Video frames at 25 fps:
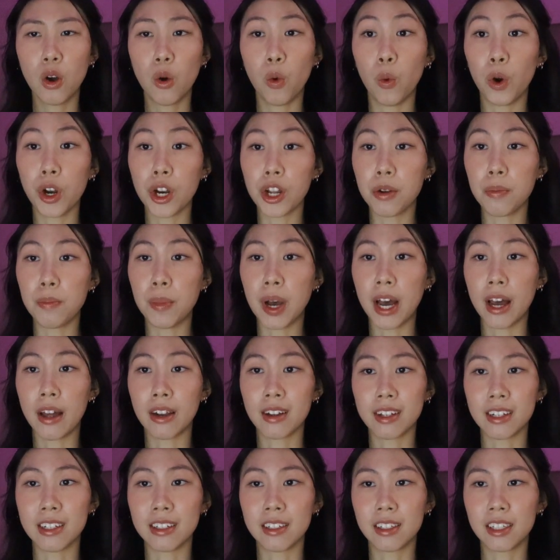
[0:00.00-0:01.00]
What do you bet
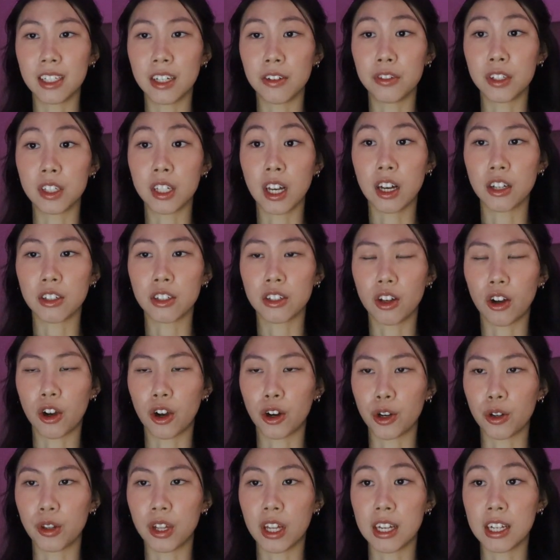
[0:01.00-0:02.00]
he stiffs us
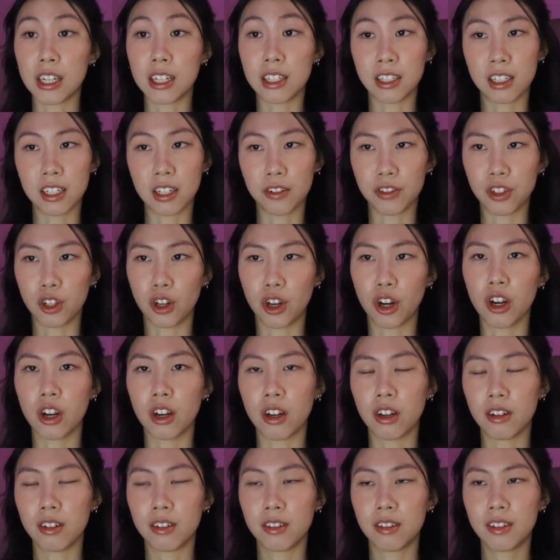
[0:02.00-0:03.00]
harder than he stiffs
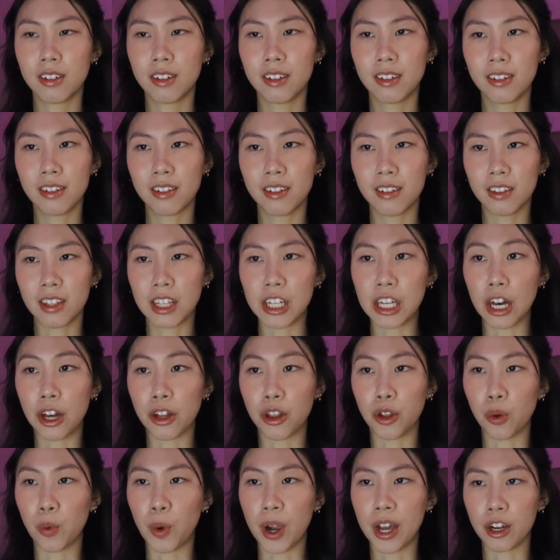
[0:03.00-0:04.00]
her? The
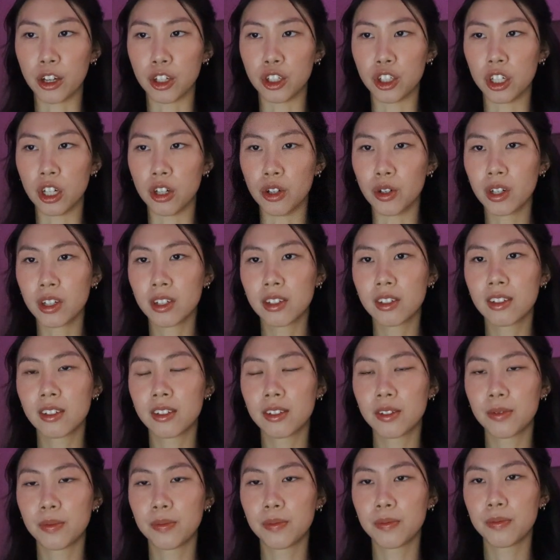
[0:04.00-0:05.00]
other waiter jokes.
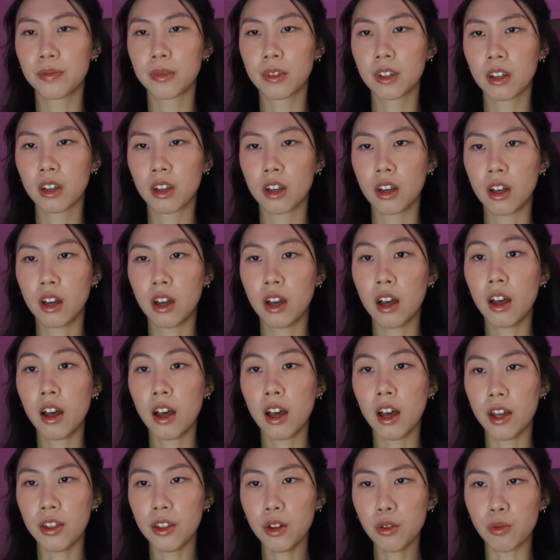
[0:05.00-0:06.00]

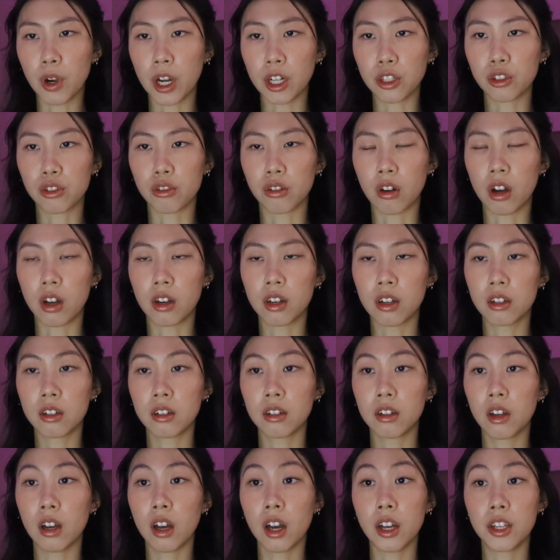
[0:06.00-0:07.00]
In the restaurant,
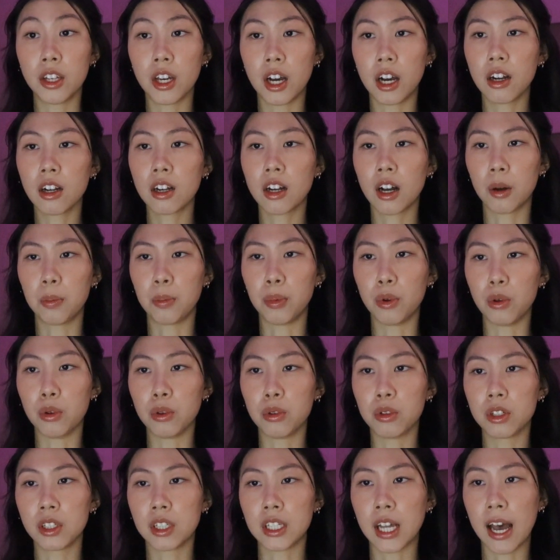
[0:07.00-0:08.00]
a young
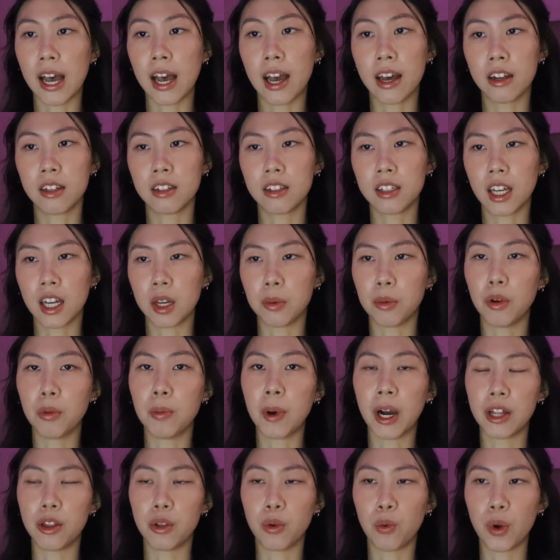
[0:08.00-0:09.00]
couple sat at a table
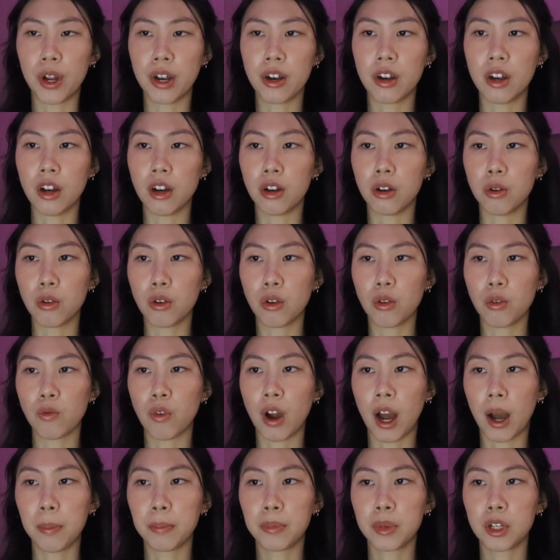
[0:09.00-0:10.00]
by the window,
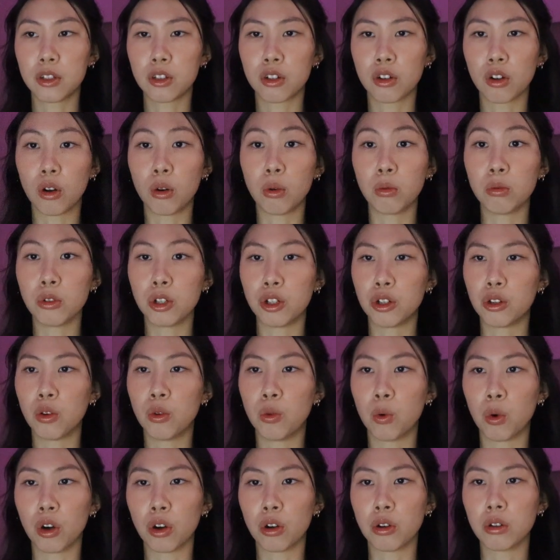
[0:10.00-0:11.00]
wrapped in their own little
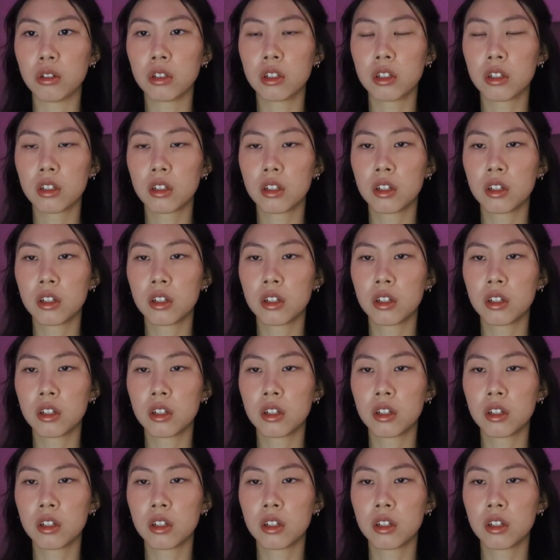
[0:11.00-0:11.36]
world.